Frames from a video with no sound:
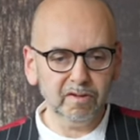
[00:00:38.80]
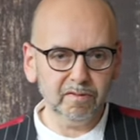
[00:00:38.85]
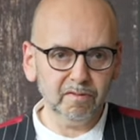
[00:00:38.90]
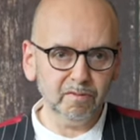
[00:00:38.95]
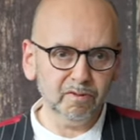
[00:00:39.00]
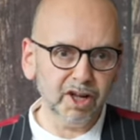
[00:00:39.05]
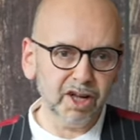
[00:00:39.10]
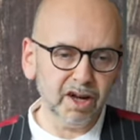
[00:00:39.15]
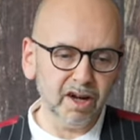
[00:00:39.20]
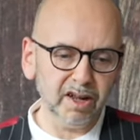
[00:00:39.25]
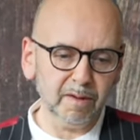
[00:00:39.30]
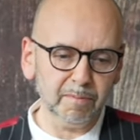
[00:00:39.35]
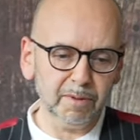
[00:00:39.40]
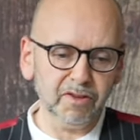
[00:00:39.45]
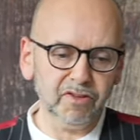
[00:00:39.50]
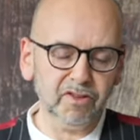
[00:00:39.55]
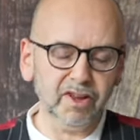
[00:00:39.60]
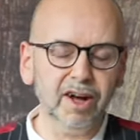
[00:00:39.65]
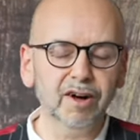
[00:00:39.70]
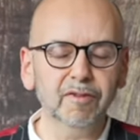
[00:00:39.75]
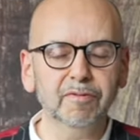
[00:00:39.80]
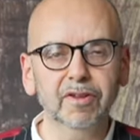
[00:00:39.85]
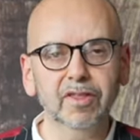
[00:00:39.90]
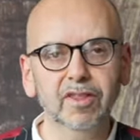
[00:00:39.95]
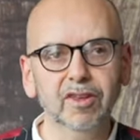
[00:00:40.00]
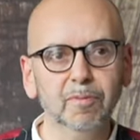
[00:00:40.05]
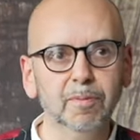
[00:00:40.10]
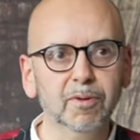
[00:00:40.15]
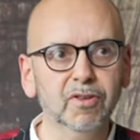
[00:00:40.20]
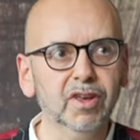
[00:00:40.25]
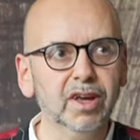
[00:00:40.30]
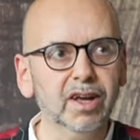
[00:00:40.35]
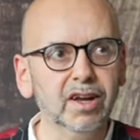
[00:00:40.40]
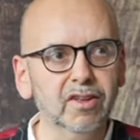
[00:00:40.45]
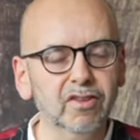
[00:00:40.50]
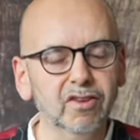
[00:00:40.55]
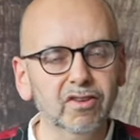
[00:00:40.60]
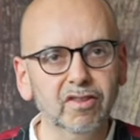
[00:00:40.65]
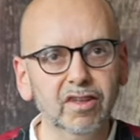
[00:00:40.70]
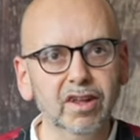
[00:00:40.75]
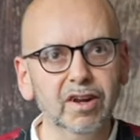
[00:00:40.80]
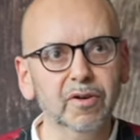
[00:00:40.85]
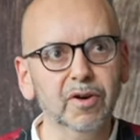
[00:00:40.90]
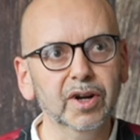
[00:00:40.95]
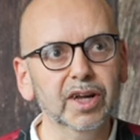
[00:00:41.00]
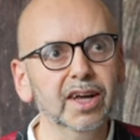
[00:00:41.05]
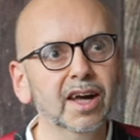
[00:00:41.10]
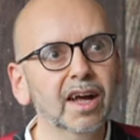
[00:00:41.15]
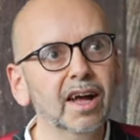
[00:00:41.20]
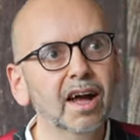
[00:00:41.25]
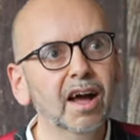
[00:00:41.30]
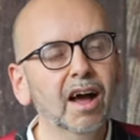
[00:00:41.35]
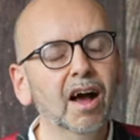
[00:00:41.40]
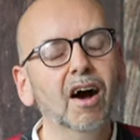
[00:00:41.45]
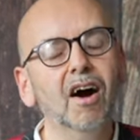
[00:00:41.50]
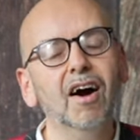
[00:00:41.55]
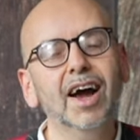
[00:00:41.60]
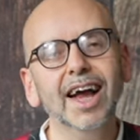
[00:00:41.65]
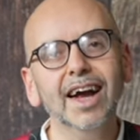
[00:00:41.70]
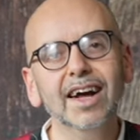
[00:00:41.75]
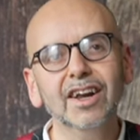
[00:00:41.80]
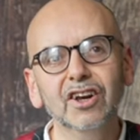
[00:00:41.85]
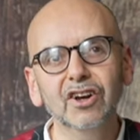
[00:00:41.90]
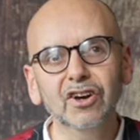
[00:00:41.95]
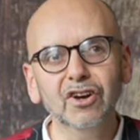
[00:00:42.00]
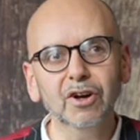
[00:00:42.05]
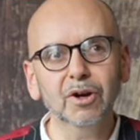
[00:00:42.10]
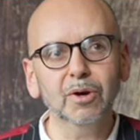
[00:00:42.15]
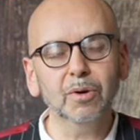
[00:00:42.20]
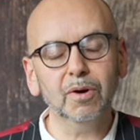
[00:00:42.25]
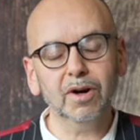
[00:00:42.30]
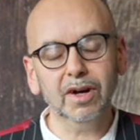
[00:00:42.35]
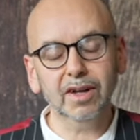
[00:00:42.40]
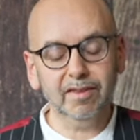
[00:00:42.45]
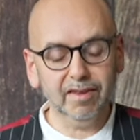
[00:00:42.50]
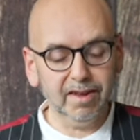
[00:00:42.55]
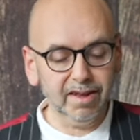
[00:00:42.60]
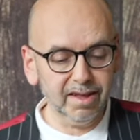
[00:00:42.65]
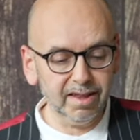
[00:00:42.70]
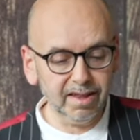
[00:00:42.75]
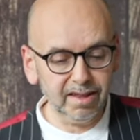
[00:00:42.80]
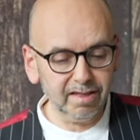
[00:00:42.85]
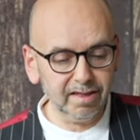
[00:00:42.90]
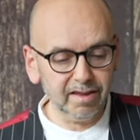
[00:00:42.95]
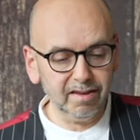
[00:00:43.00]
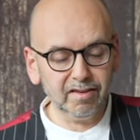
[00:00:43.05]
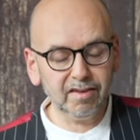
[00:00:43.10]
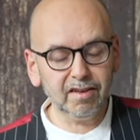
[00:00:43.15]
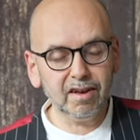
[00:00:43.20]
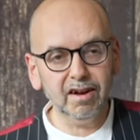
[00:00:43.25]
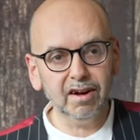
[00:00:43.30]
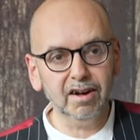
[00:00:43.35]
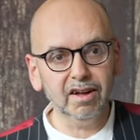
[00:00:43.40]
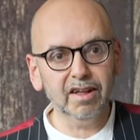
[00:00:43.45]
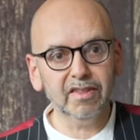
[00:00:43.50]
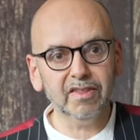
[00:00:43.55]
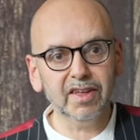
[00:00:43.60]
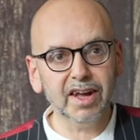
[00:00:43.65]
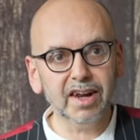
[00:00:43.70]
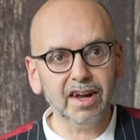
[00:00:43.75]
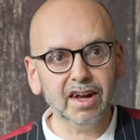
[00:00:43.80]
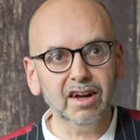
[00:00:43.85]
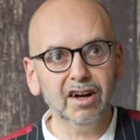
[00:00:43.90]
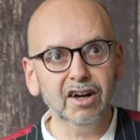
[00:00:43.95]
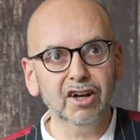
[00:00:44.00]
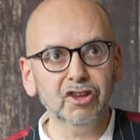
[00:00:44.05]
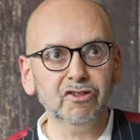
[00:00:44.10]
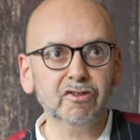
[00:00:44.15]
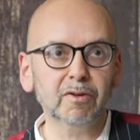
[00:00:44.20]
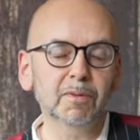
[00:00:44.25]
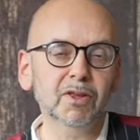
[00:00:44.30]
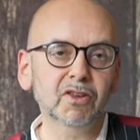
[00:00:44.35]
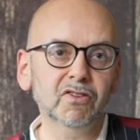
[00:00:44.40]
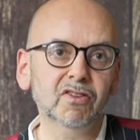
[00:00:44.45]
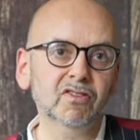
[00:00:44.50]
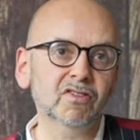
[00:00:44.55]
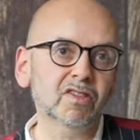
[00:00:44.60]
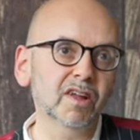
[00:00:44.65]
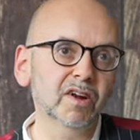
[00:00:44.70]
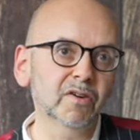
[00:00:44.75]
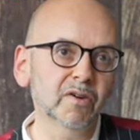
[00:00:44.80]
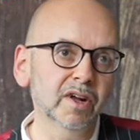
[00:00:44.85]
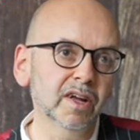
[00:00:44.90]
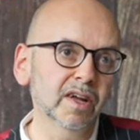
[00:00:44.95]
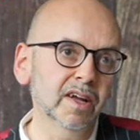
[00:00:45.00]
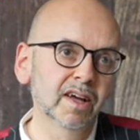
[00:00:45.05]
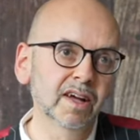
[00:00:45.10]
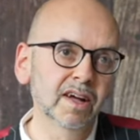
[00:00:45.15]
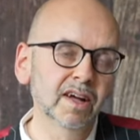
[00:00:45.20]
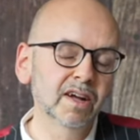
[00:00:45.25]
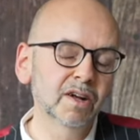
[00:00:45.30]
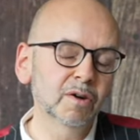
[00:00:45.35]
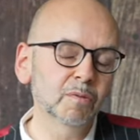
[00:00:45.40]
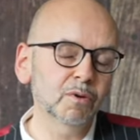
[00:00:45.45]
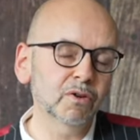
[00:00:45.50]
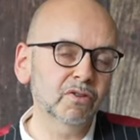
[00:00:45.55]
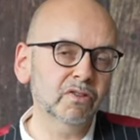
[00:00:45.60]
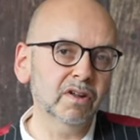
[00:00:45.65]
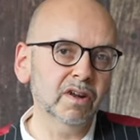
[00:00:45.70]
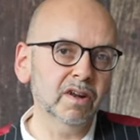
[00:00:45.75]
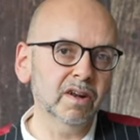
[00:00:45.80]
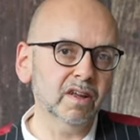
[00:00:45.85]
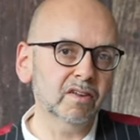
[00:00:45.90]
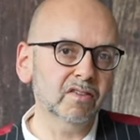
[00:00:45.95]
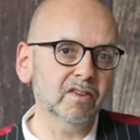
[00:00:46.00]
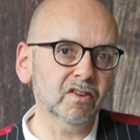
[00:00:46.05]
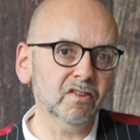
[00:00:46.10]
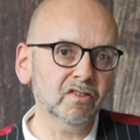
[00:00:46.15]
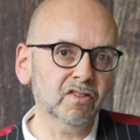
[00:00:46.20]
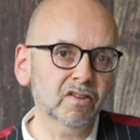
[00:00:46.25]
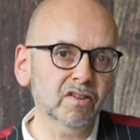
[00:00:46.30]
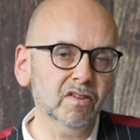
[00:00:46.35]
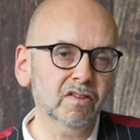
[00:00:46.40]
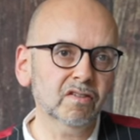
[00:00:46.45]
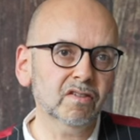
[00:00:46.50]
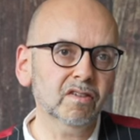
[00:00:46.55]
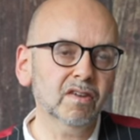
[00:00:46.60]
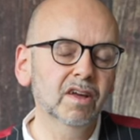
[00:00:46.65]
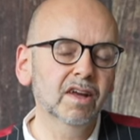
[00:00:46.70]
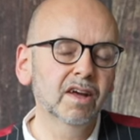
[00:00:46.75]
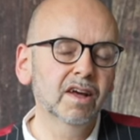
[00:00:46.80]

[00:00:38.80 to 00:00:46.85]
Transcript: regarding myself and this particular distillery, I had no idea that a cask from this distillery was still in existence.